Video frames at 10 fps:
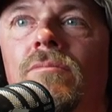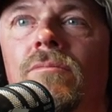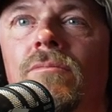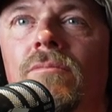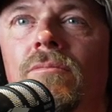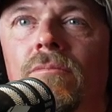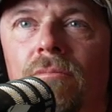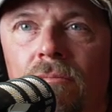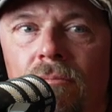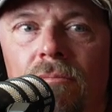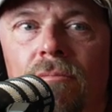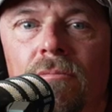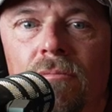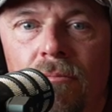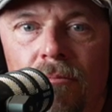
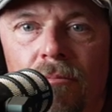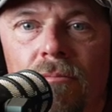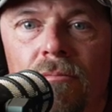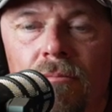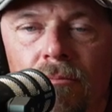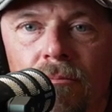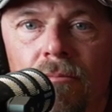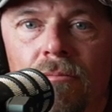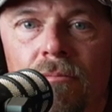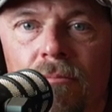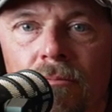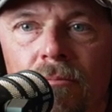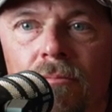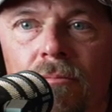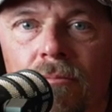
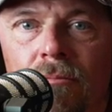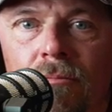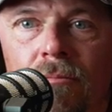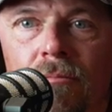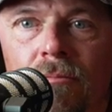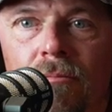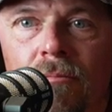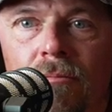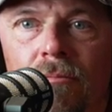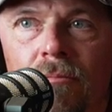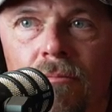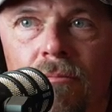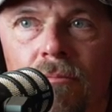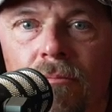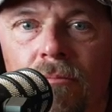
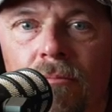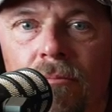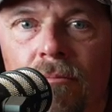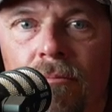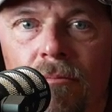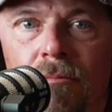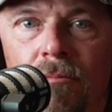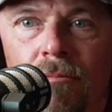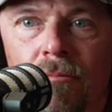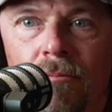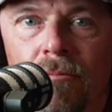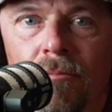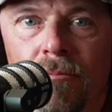[no speech]